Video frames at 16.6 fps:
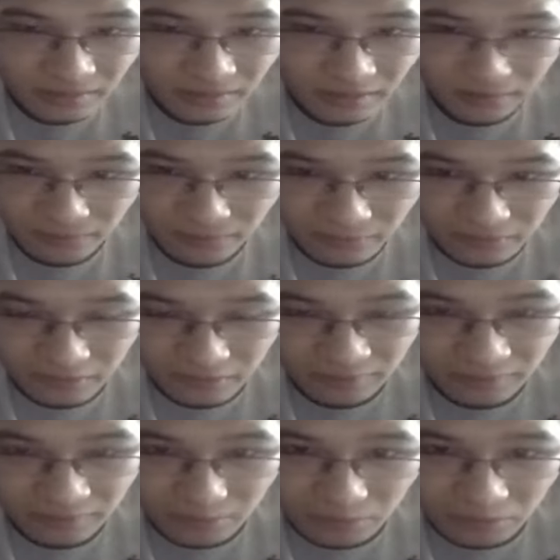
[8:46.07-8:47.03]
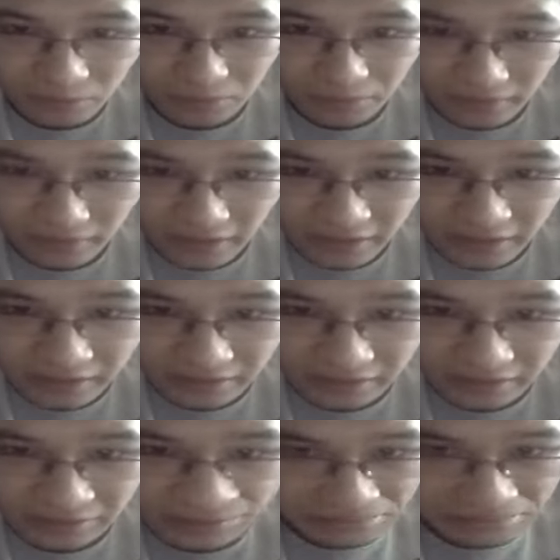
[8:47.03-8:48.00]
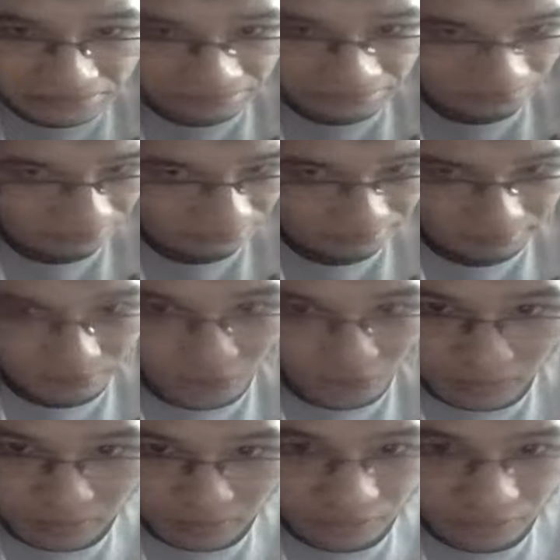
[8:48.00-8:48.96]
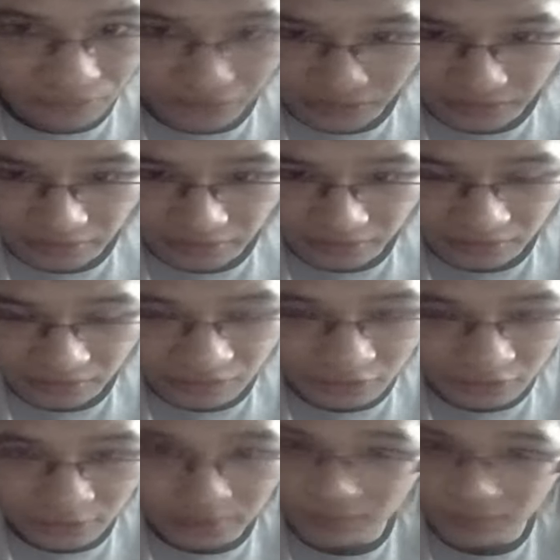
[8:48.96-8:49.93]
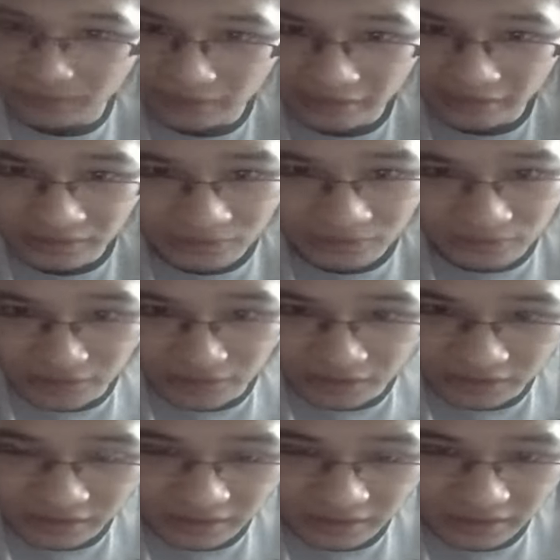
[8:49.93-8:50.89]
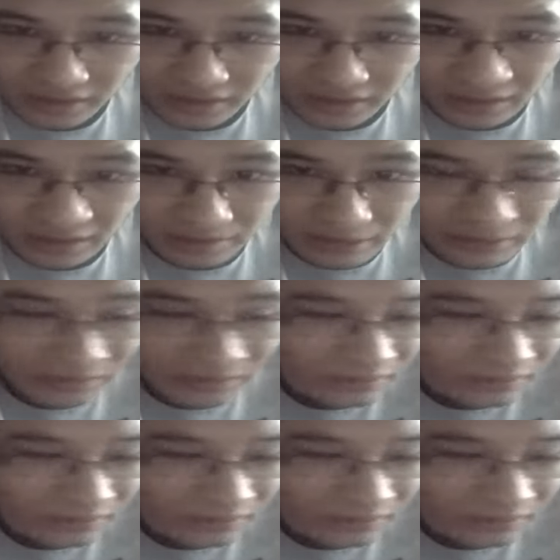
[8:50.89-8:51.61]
and feel comfortable of actually uploading it on YouTube, even as cringy as it can get.